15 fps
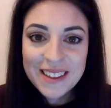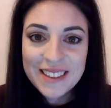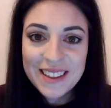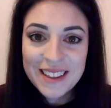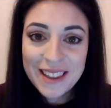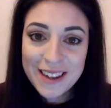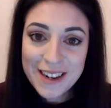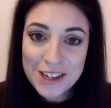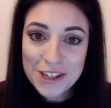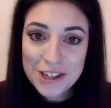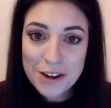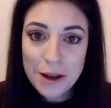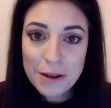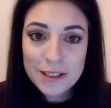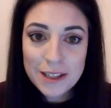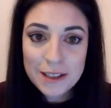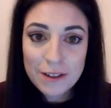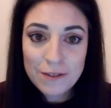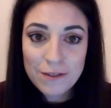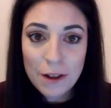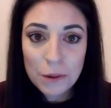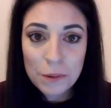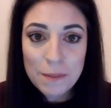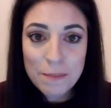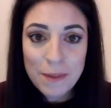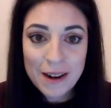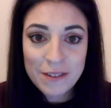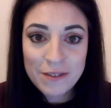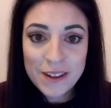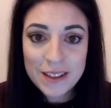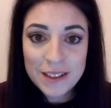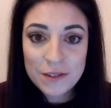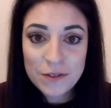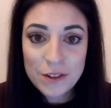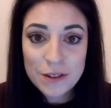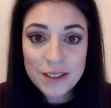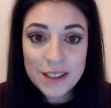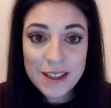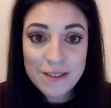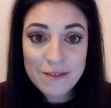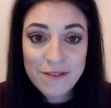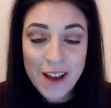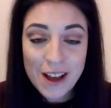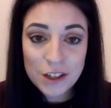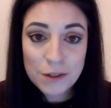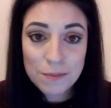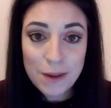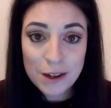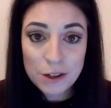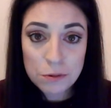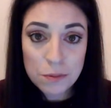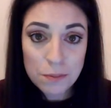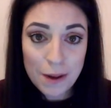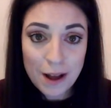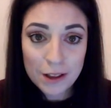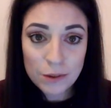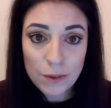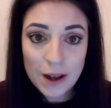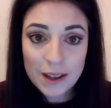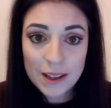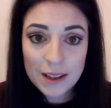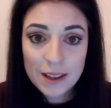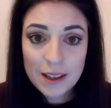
The clinician noted the following benefits of using the infection management pathway.